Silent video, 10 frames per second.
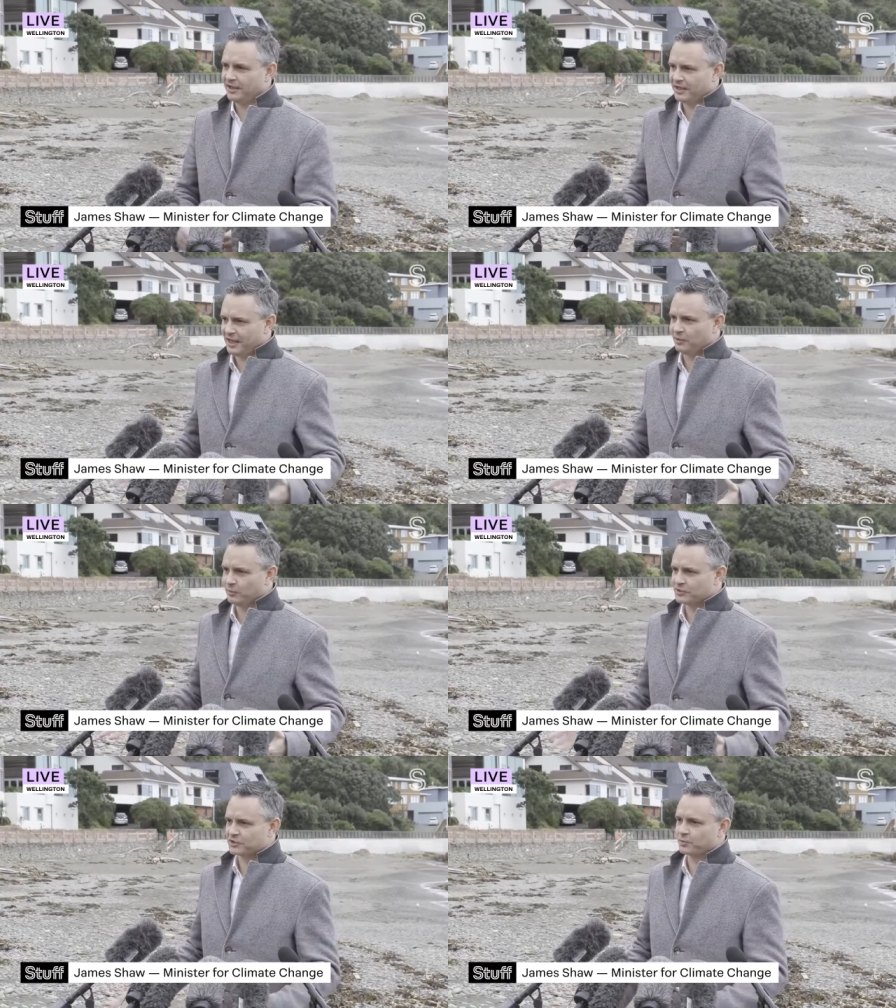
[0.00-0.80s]
again,
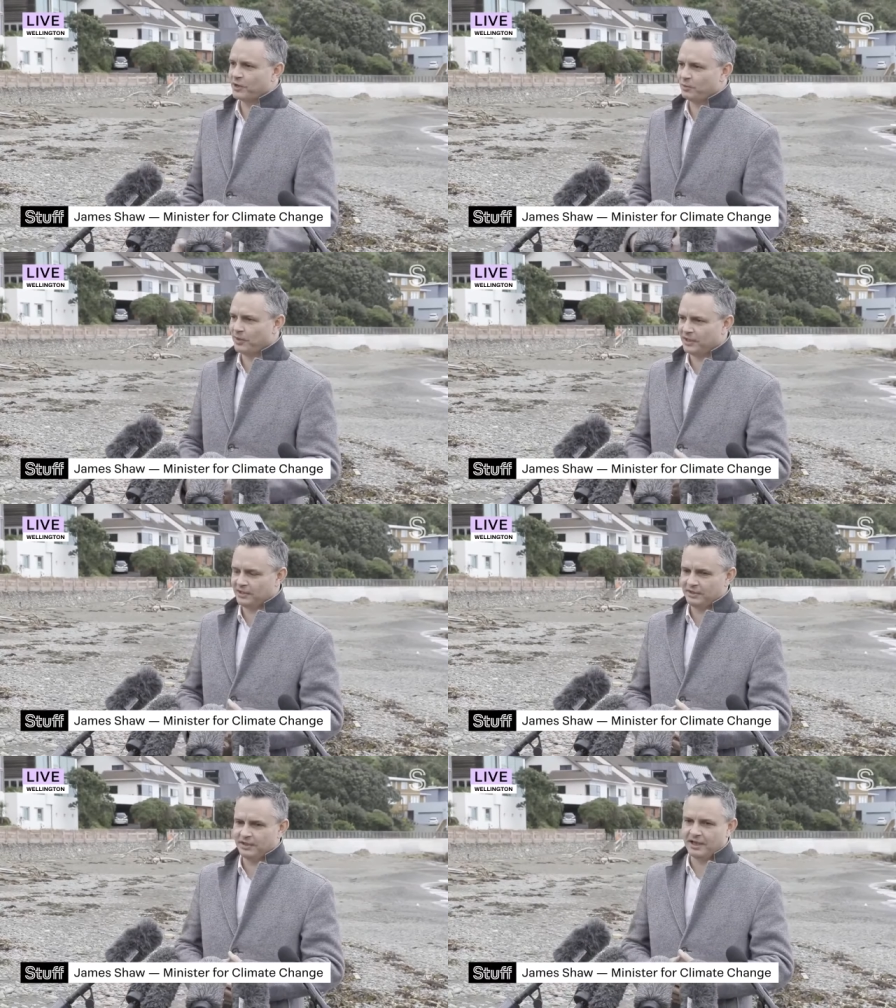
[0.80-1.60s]
which is where
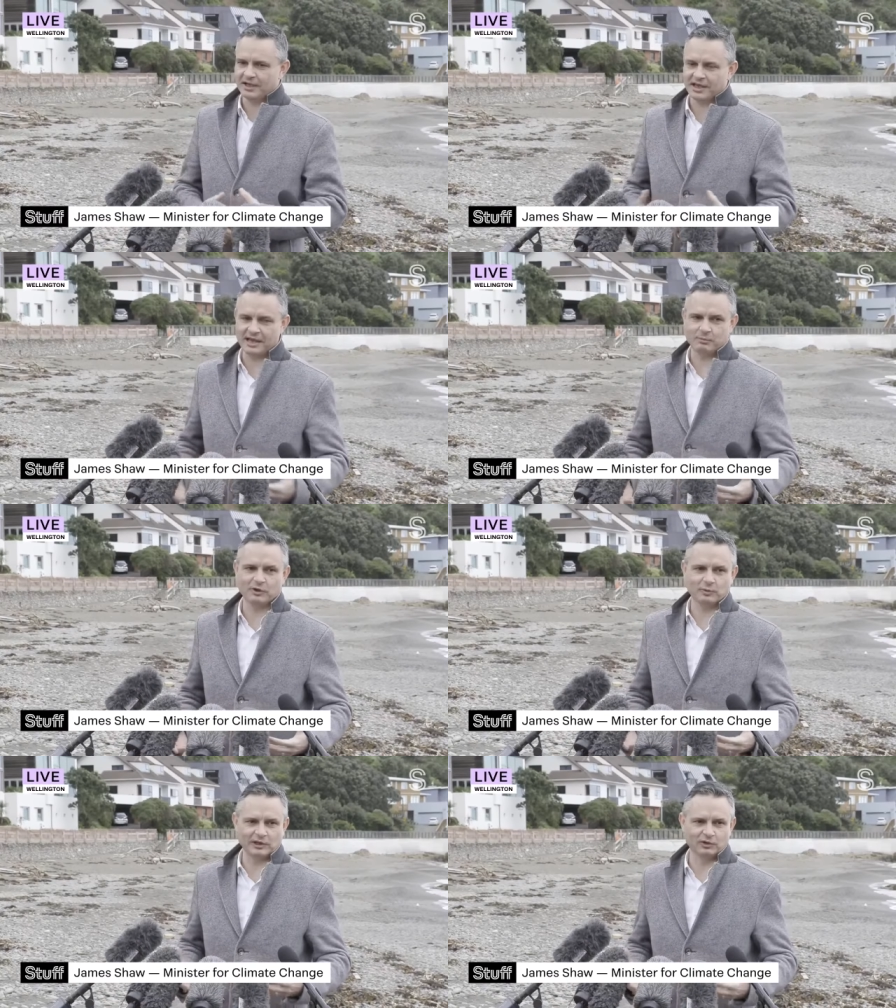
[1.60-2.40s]
we uh, came
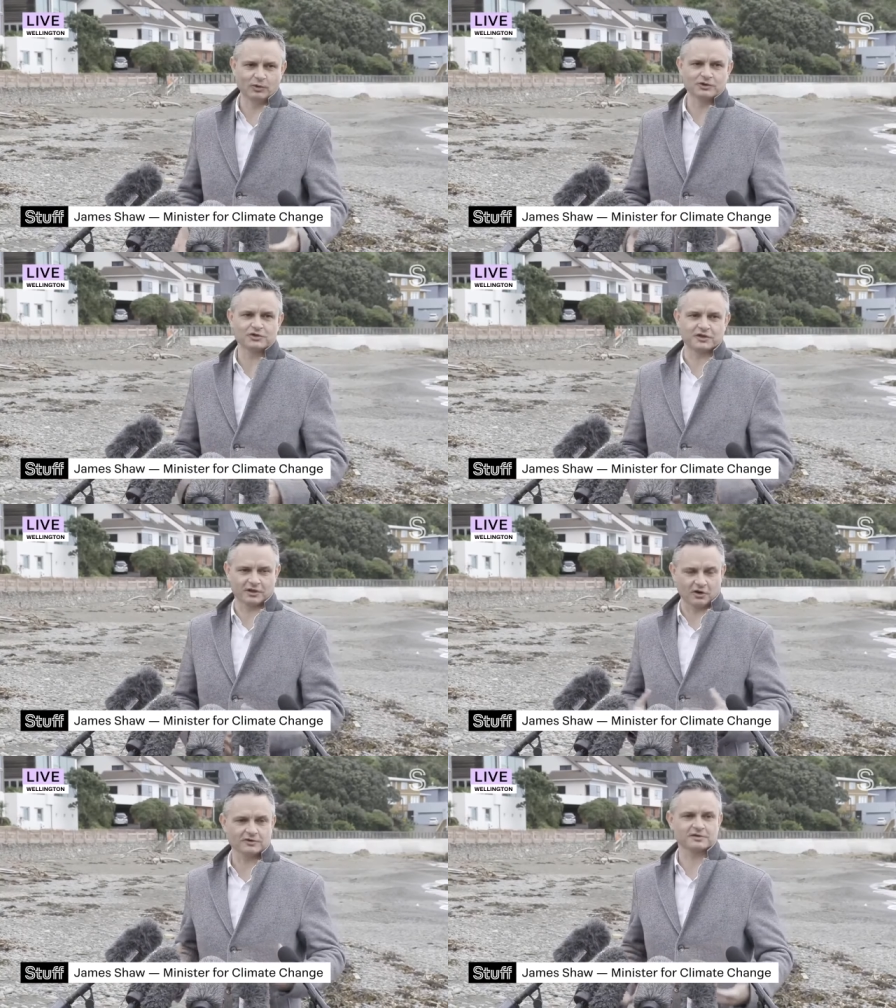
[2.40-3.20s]
when we launched
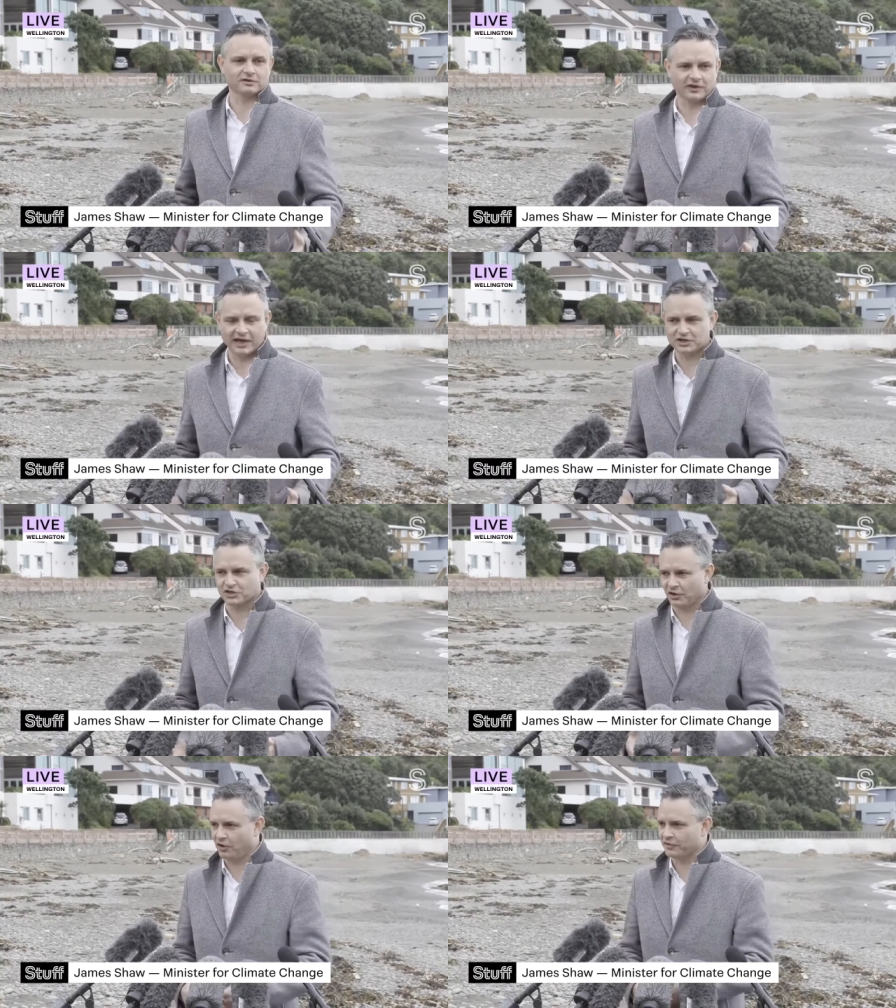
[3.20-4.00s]
the
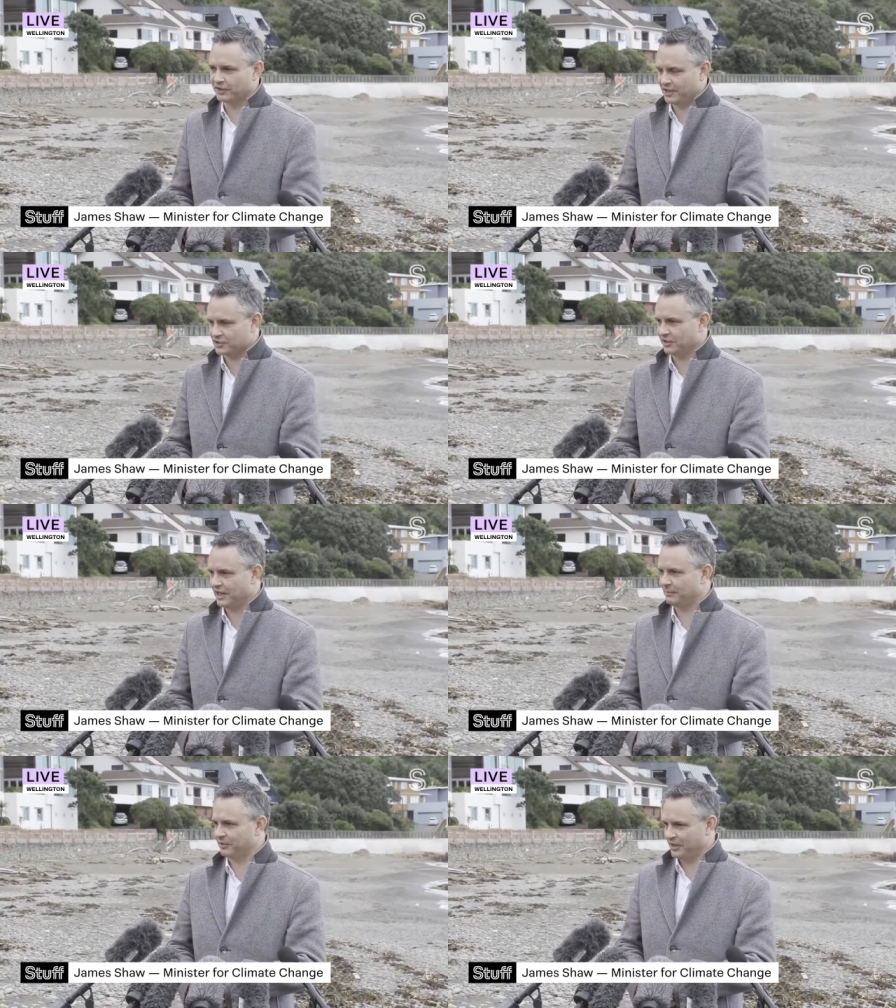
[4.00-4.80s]
consultation on the National
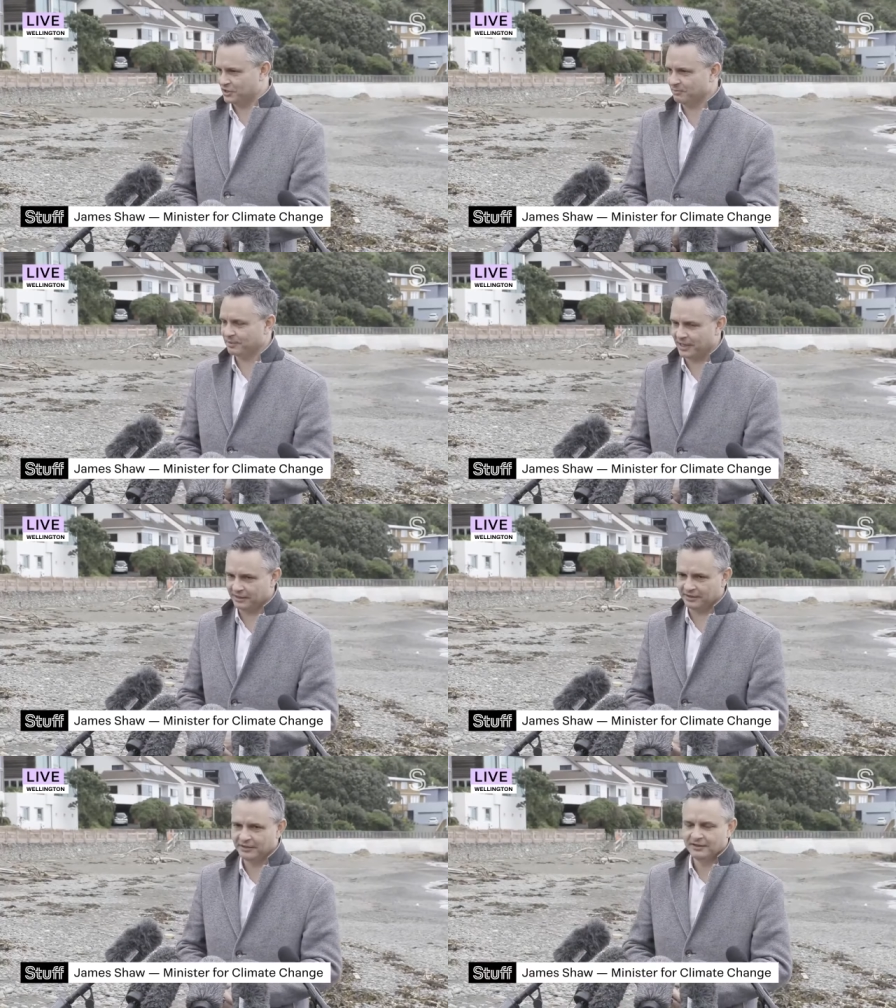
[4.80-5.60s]
Adaptation
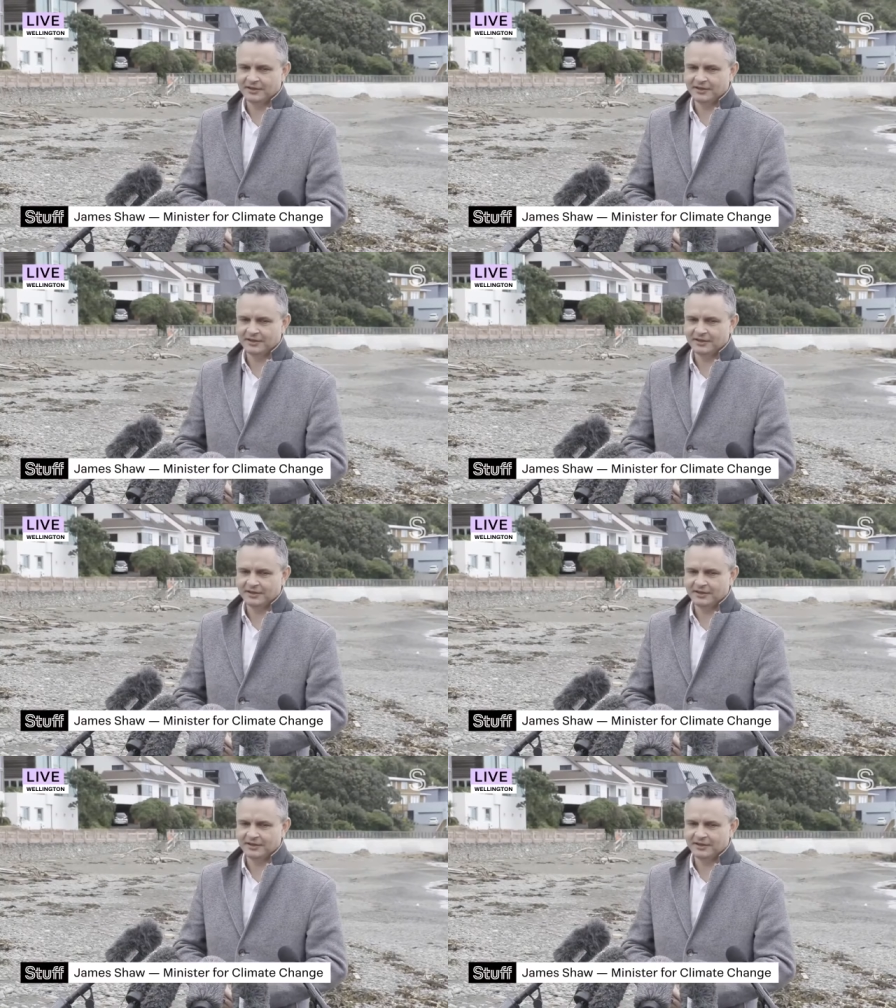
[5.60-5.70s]
Plan.